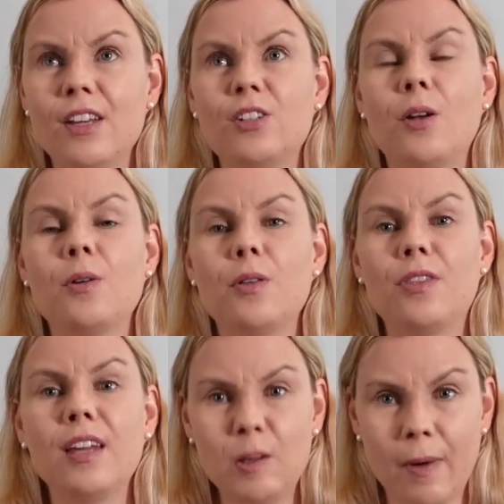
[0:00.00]
So
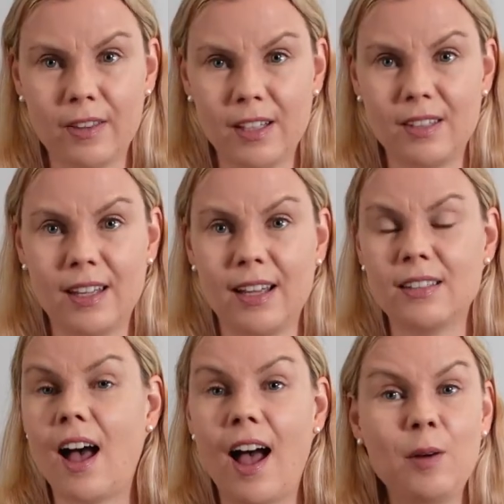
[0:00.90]
think about these things.
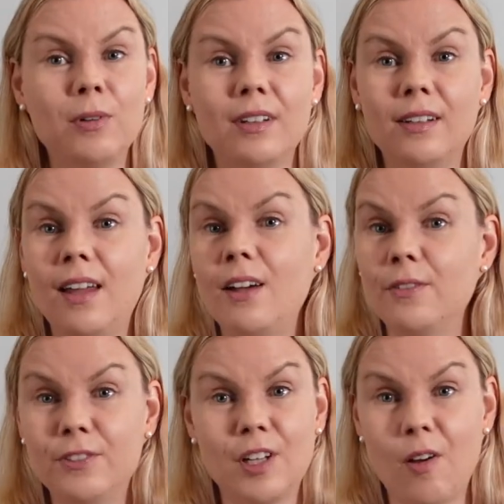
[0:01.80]
I would
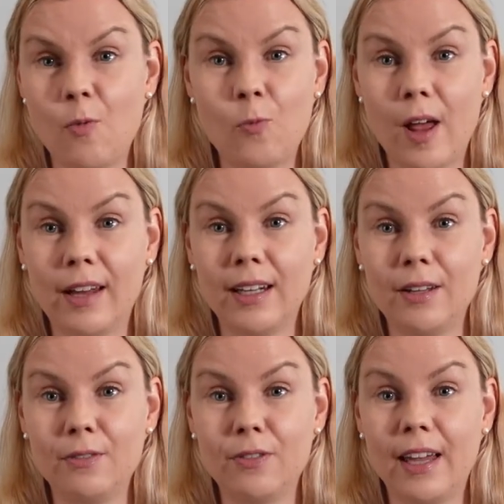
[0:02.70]
love to go and
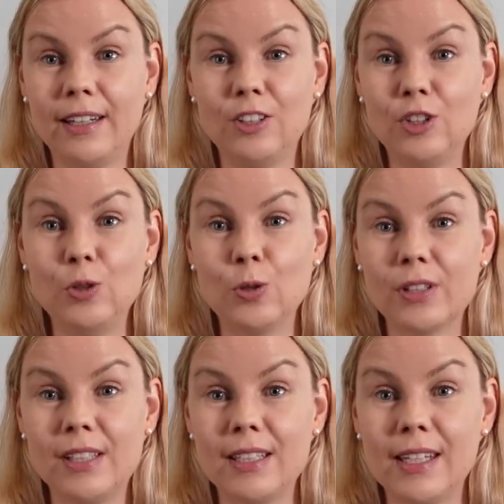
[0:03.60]
live in New
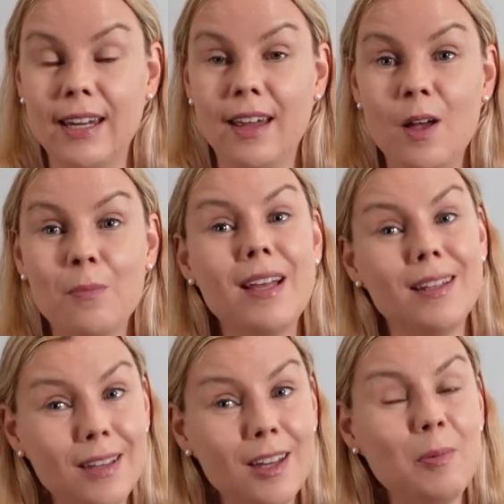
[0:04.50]
York City, but
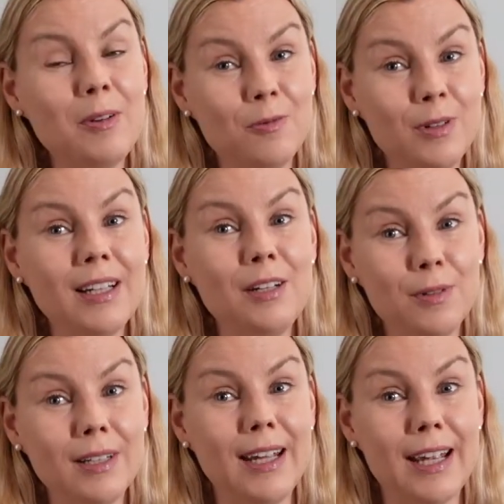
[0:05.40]
that's going to be really,
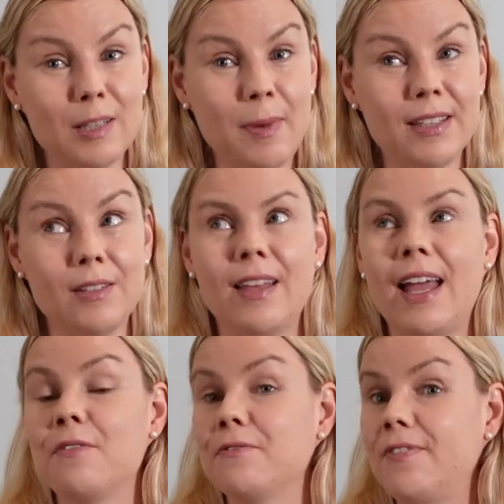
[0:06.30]
really expensive. They
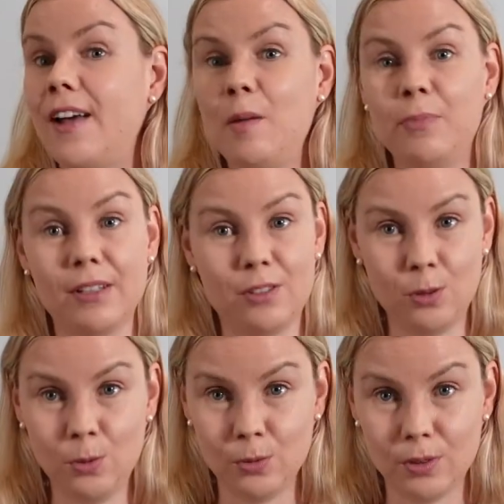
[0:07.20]
have fabulous
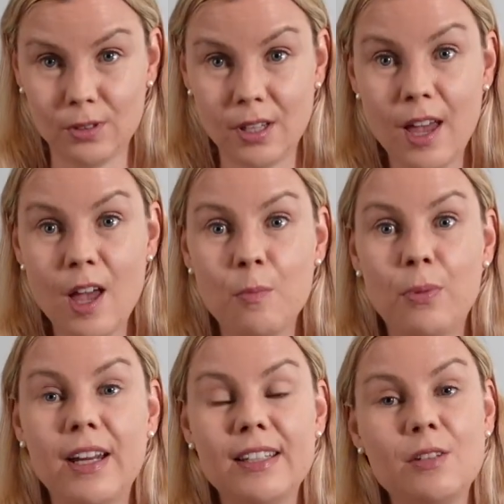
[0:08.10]
schools,
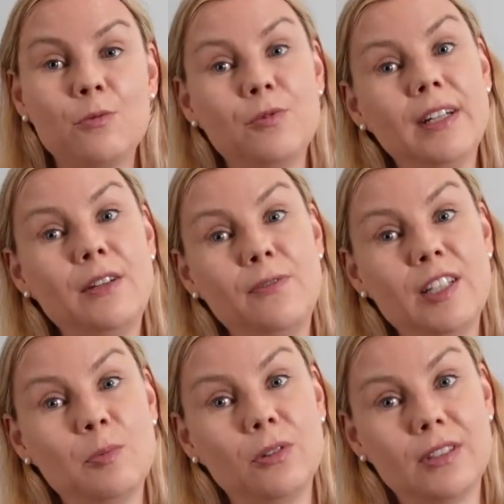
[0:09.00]
but is it really
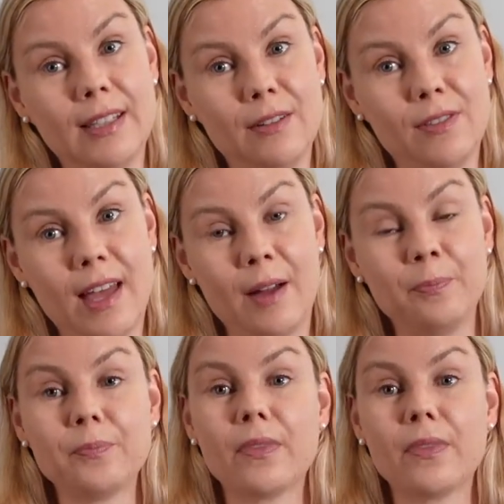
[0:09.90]
feasible to live there?